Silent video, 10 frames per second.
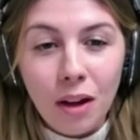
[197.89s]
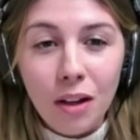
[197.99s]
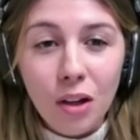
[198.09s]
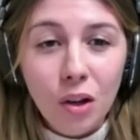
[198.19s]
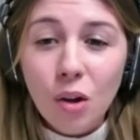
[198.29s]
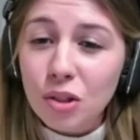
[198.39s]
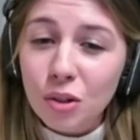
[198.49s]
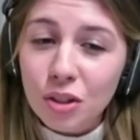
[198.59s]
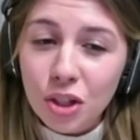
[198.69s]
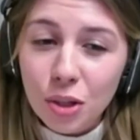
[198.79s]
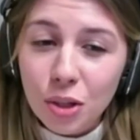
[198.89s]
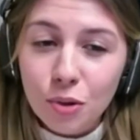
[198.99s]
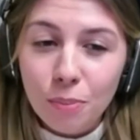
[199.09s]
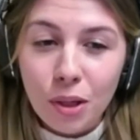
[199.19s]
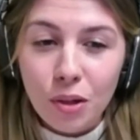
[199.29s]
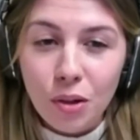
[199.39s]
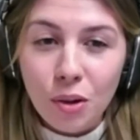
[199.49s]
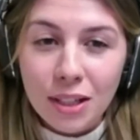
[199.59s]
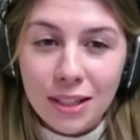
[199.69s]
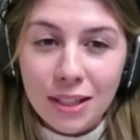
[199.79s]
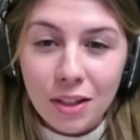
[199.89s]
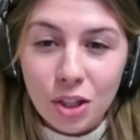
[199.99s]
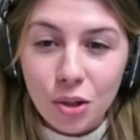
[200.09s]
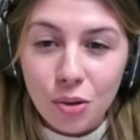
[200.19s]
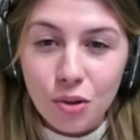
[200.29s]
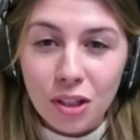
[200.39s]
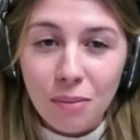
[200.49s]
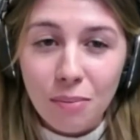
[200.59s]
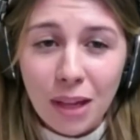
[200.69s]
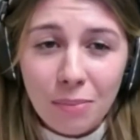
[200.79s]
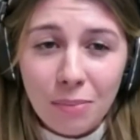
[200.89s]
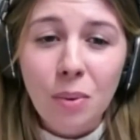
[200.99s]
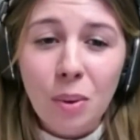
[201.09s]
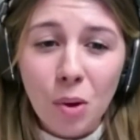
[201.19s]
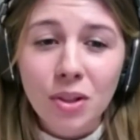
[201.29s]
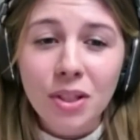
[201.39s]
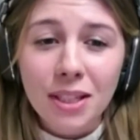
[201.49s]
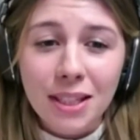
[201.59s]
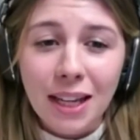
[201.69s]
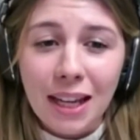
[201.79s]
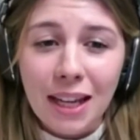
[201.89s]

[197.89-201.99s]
were lots and lots of children, but not necessarily the children that maybe we wanted